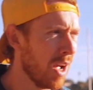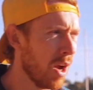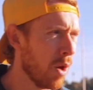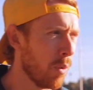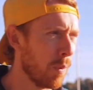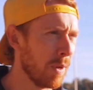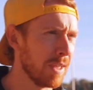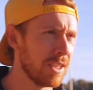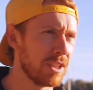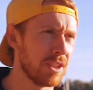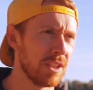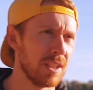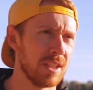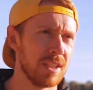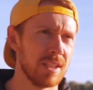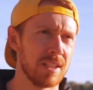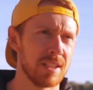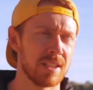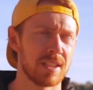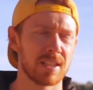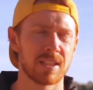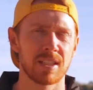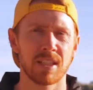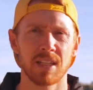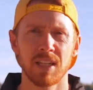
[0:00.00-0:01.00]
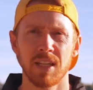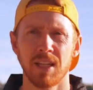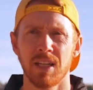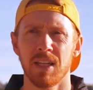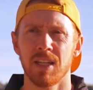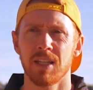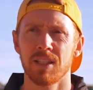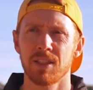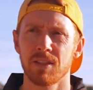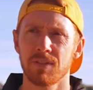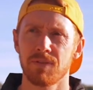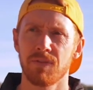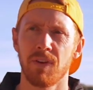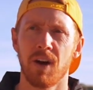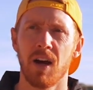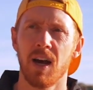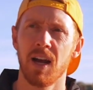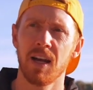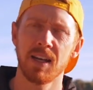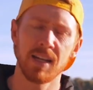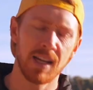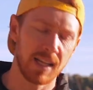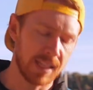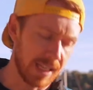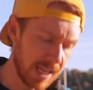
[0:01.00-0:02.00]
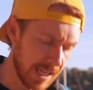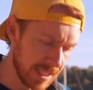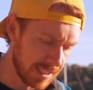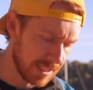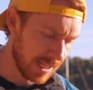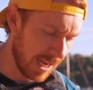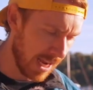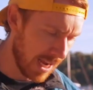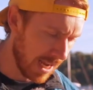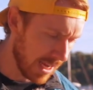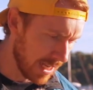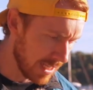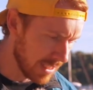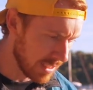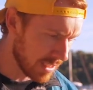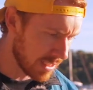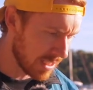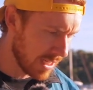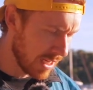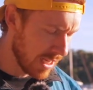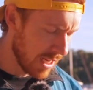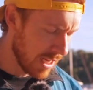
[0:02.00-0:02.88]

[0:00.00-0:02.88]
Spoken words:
which is defined, I guess, as